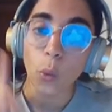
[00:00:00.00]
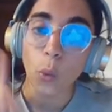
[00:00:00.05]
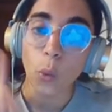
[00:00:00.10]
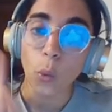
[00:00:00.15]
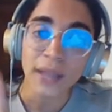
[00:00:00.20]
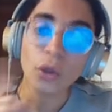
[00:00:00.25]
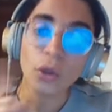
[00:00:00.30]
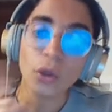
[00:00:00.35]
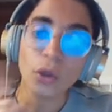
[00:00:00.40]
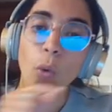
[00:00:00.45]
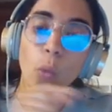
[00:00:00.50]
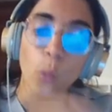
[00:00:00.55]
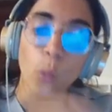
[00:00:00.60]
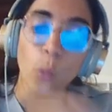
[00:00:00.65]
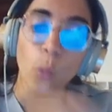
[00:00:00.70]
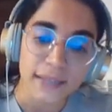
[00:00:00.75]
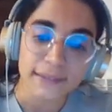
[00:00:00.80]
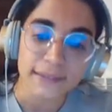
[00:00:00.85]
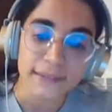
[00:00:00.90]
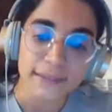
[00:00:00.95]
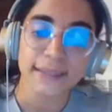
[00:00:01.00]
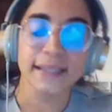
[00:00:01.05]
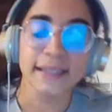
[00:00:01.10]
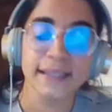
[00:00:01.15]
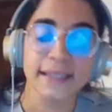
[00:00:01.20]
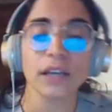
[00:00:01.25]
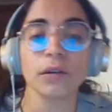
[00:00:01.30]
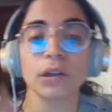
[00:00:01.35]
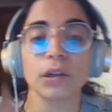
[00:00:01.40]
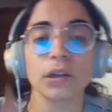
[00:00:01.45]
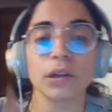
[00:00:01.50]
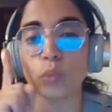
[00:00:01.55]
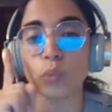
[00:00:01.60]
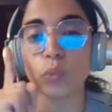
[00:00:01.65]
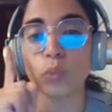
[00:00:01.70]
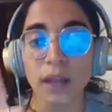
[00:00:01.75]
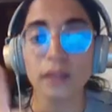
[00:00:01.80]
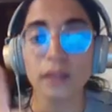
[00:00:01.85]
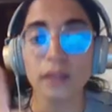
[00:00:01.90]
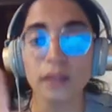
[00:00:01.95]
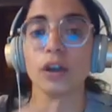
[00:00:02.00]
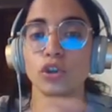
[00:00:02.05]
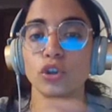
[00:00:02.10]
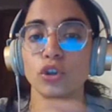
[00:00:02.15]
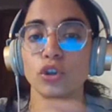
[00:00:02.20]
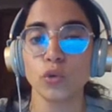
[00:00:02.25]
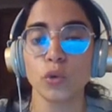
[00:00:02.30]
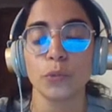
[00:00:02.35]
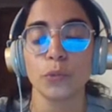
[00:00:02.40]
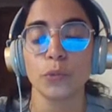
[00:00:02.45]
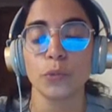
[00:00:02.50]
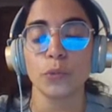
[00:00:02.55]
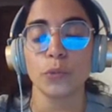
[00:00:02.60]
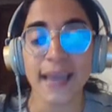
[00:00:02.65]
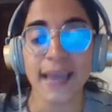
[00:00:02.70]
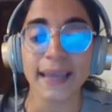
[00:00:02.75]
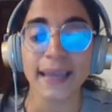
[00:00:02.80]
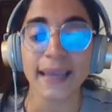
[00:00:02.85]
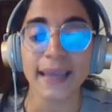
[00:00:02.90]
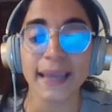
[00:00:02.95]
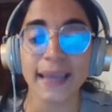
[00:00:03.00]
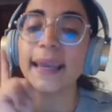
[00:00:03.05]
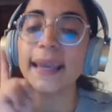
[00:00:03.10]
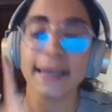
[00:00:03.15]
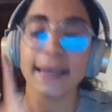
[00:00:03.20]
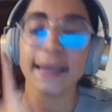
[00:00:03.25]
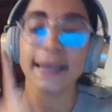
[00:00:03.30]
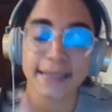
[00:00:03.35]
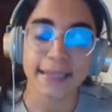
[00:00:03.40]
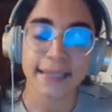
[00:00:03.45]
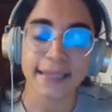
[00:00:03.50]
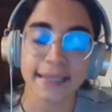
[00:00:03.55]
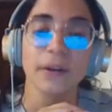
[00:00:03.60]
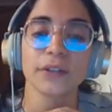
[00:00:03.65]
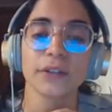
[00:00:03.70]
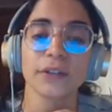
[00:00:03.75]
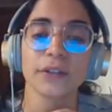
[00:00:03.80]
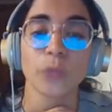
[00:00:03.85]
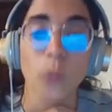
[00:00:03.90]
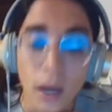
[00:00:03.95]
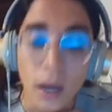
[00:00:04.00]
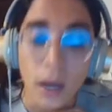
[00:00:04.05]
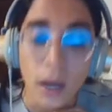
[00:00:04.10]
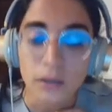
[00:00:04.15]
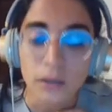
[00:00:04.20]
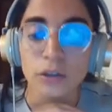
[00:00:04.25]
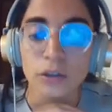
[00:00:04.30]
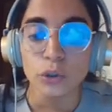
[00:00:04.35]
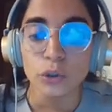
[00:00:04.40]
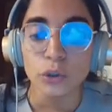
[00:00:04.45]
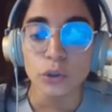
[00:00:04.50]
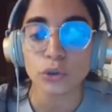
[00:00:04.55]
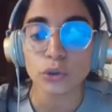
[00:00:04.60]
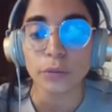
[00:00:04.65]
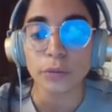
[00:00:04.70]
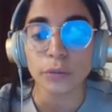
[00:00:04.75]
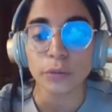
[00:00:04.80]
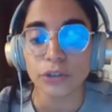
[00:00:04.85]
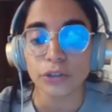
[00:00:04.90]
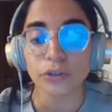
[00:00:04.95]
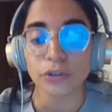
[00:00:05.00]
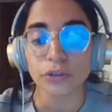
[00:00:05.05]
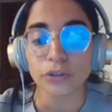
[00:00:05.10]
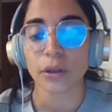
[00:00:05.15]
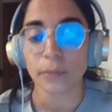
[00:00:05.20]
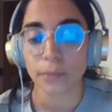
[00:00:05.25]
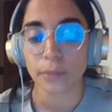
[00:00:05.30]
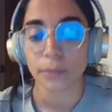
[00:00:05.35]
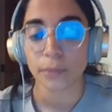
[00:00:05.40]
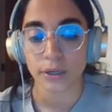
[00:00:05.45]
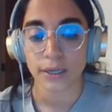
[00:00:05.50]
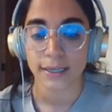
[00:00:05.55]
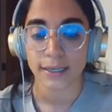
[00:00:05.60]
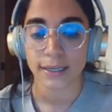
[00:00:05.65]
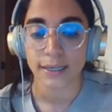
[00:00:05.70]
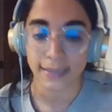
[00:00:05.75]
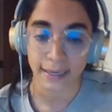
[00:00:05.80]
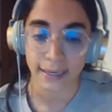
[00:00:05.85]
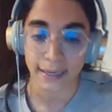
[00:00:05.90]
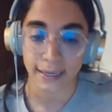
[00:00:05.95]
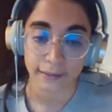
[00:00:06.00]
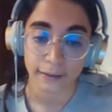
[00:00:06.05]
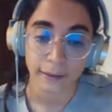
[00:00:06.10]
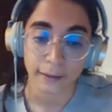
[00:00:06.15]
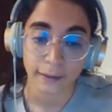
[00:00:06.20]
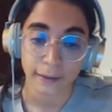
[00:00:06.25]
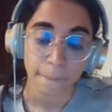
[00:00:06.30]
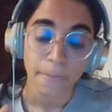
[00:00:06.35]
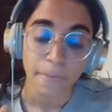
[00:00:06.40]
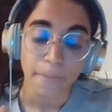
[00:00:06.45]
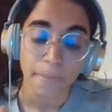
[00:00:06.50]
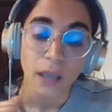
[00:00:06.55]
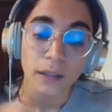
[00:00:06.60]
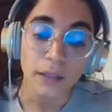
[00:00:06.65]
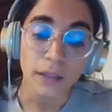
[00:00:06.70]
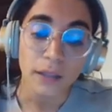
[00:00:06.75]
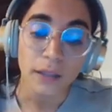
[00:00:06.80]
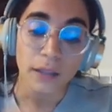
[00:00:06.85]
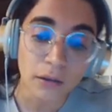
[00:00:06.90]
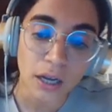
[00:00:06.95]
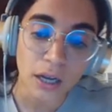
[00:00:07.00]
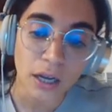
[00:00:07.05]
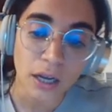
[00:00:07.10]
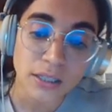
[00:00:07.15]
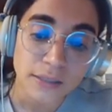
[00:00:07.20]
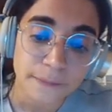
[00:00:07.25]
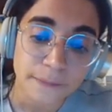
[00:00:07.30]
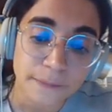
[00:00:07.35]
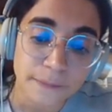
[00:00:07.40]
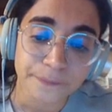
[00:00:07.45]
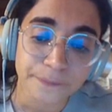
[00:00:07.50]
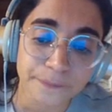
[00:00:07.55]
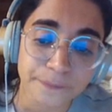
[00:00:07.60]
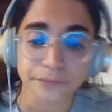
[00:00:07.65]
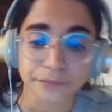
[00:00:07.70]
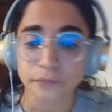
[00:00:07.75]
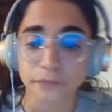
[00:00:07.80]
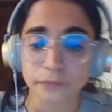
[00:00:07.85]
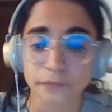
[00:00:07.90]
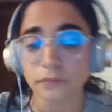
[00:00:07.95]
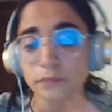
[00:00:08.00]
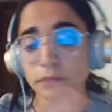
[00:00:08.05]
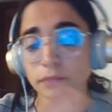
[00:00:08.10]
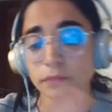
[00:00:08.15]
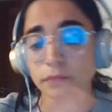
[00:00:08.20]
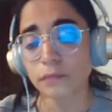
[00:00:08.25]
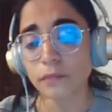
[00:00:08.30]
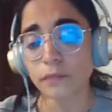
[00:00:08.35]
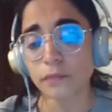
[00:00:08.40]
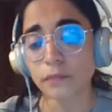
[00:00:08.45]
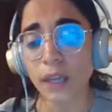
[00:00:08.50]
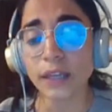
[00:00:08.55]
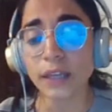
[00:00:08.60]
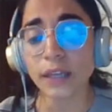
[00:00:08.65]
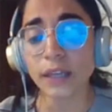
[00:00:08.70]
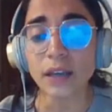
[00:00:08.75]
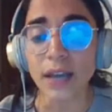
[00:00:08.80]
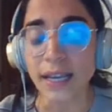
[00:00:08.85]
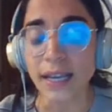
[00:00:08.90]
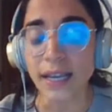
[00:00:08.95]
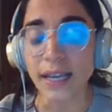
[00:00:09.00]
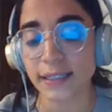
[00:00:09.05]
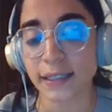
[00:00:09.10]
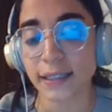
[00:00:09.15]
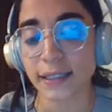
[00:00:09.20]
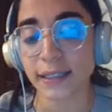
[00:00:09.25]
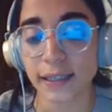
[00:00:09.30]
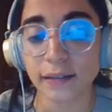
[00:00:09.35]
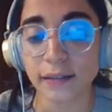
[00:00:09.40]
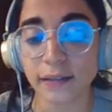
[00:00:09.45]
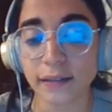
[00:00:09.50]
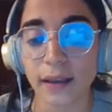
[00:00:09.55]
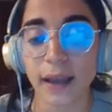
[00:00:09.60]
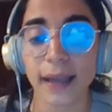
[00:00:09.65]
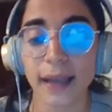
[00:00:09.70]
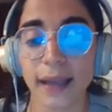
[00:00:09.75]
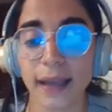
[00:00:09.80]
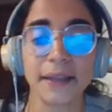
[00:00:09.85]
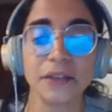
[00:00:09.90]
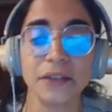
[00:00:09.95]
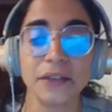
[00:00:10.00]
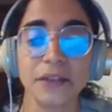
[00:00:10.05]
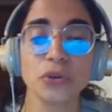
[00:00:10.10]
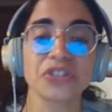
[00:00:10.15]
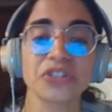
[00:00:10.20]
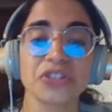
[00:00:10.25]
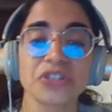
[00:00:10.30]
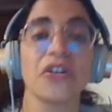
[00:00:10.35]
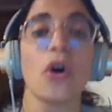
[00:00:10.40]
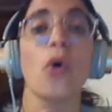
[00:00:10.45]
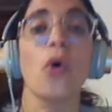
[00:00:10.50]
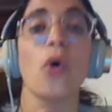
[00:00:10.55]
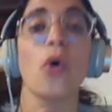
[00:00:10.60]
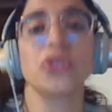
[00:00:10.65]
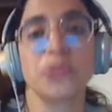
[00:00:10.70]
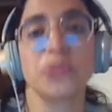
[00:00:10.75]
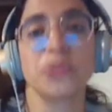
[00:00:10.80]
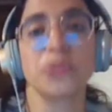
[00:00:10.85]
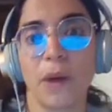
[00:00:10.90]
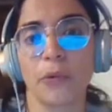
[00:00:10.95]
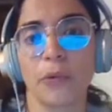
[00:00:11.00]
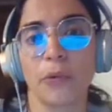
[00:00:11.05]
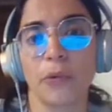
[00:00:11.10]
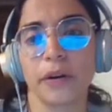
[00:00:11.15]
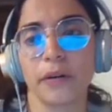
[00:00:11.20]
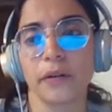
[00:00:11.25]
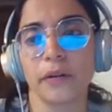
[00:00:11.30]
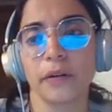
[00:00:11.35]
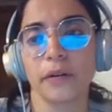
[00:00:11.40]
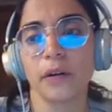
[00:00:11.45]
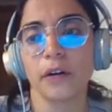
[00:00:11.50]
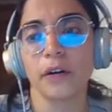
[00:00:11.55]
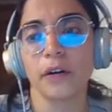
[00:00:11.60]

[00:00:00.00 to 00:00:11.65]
1 watt is equal to 1 joule per second, is equal to 1 Newton meter per second. Now, guys, in US unit, I can use the horsepower.